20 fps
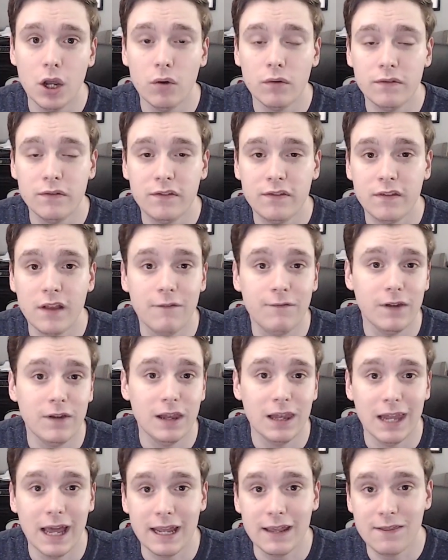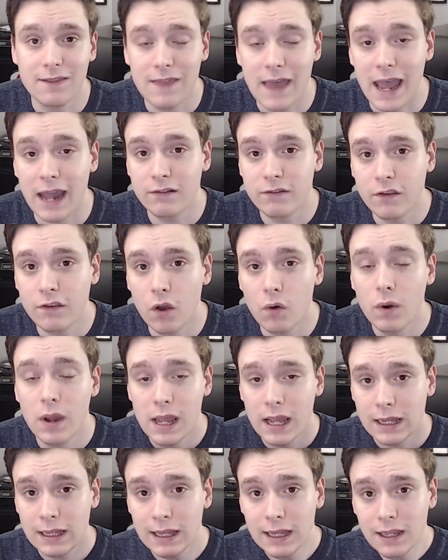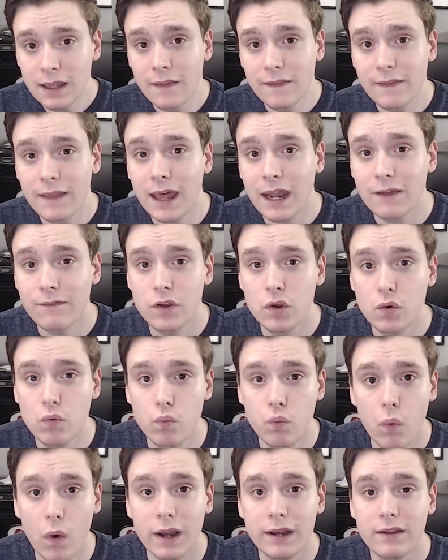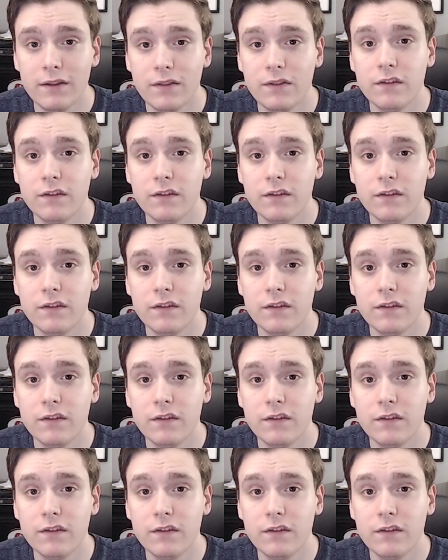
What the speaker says: stuff like that. So click on that if you want.